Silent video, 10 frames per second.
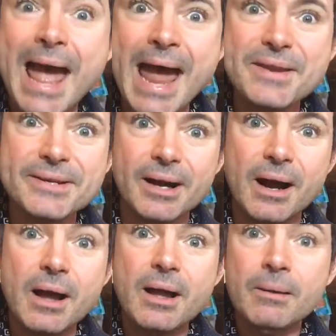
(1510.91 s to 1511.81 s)
And
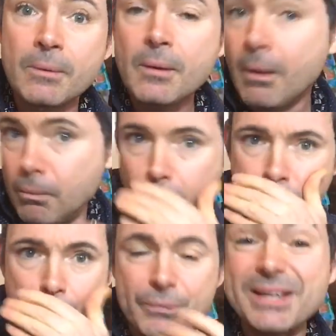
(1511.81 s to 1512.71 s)

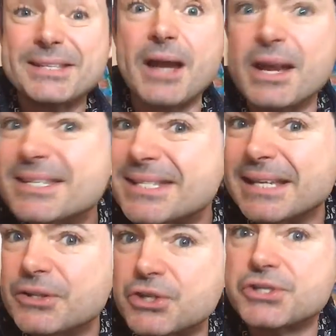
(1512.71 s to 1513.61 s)
it's a kind of
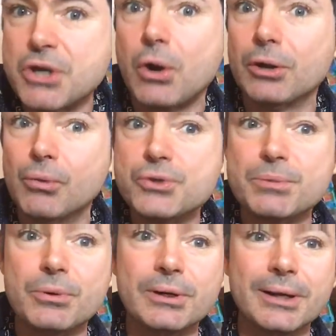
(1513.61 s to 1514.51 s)
signature Stochelo
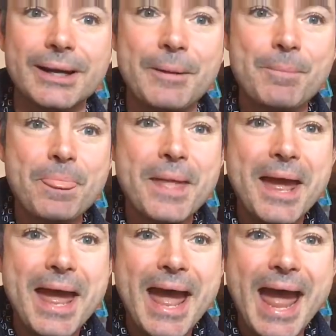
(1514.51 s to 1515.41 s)
Rosenberg lick.
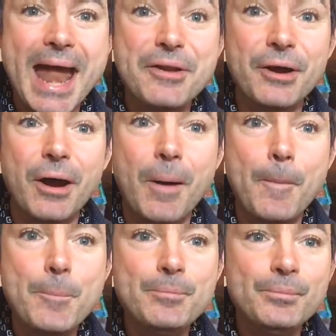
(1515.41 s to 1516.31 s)

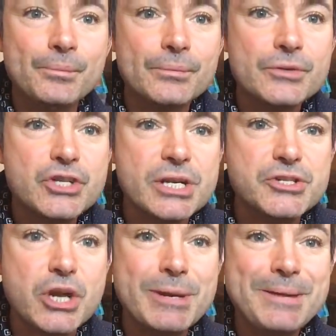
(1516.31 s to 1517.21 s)
And
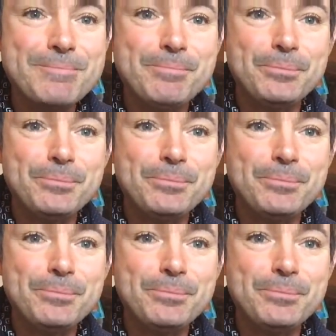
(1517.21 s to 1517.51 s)
cheers, Jimmy.